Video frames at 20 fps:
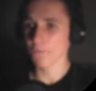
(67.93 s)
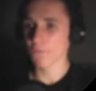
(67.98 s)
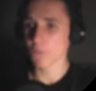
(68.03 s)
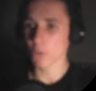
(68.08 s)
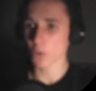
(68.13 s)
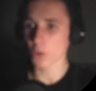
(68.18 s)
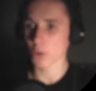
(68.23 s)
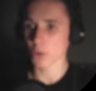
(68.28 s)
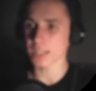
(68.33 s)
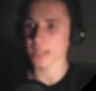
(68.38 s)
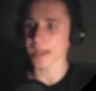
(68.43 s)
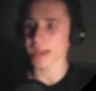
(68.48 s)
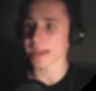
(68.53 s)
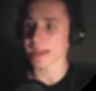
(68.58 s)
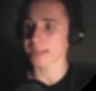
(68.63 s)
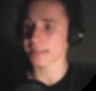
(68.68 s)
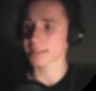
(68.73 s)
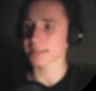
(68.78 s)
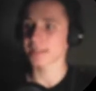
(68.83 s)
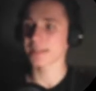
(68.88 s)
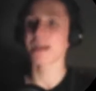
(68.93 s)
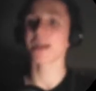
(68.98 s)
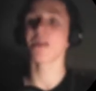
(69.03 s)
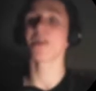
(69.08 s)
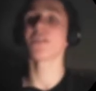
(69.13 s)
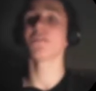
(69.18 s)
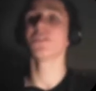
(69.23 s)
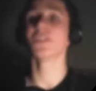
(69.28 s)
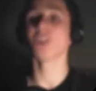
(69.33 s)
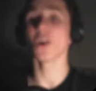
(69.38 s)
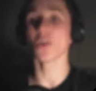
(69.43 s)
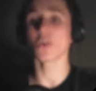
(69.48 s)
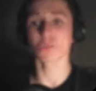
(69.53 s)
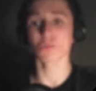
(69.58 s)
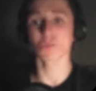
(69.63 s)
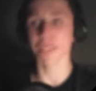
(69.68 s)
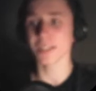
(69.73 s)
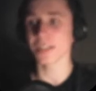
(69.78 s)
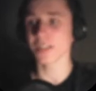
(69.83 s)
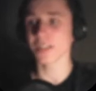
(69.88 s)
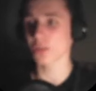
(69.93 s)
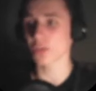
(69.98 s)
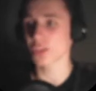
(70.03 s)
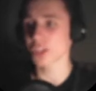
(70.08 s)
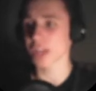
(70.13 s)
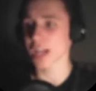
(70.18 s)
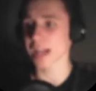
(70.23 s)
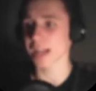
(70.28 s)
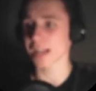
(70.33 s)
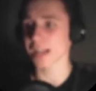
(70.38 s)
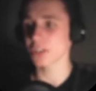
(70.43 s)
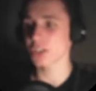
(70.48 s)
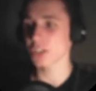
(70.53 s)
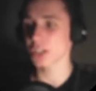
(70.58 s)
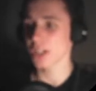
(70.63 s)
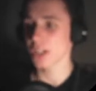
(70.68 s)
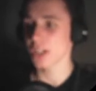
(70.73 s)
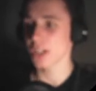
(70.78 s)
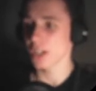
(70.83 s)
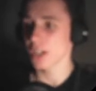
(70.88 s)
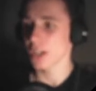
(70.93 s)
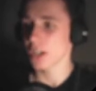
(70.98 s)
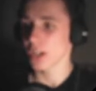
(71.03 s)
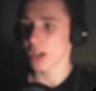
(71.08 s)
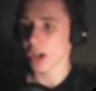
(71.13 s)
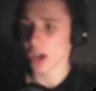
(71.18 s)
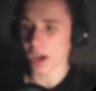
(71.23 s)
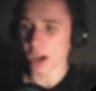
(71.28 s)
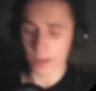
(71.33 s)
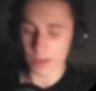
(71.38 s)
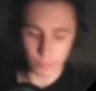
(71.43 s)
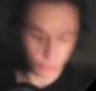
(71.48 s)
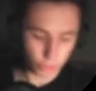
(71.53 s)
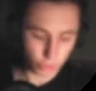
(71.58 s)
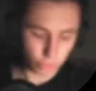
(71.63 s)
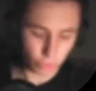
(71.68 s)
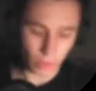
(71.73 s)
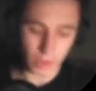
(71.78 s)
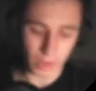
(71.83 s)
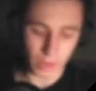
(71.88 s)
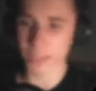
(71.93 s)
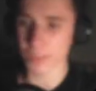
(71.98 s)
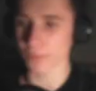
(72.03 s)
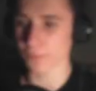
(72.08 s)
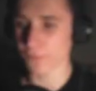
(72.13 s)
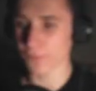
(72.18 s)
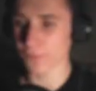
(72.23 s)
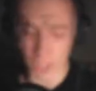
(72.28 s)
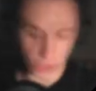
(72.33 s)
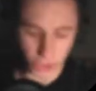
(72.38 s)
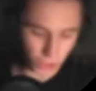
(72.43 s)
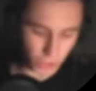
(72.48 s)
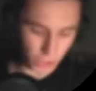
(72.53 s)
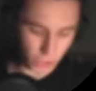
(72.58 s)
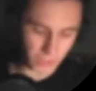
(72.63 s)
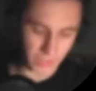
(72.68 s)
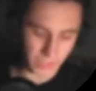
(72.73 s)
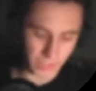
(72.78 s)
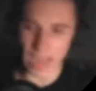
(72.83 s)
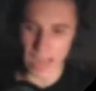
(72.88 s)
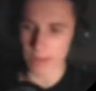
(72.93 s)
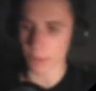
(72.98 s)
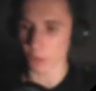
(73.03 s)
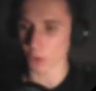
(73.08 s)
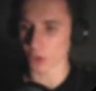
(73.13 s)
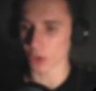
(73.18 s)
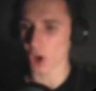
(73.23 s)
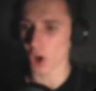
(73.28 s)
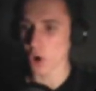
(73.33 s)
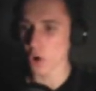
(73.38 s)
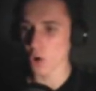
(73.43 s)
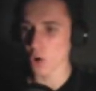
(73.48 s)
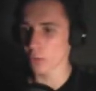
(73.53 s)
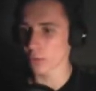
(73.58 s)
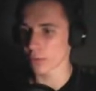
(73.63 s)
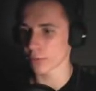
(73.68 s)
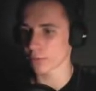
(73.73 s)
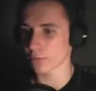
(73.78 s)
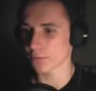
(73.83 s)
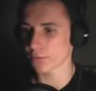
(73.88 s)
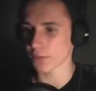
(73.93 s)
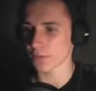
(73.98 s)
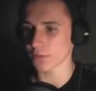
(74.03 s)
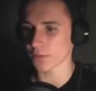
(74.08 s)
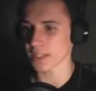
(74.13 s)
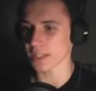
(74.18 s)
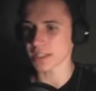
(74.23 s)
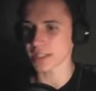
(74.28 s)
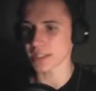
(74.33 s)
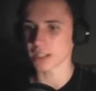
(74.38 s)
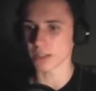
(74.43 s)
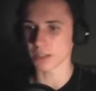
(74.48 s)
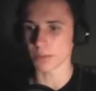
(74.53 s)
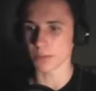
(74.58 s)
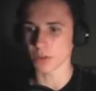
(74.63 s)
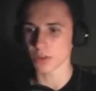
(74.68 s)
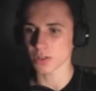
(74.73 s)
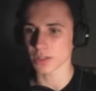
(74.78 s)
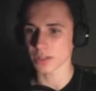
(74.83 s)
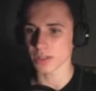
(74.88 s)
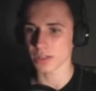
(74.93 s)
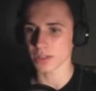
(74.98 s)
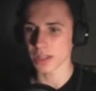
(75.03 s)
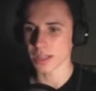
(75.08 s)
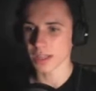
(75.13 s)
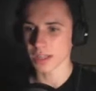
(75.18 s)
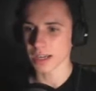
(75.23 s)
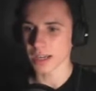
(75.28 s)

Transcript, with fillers: 48. Now, if you don't already know the challenge, I am trying to finish this game on over 50 tinderboxes.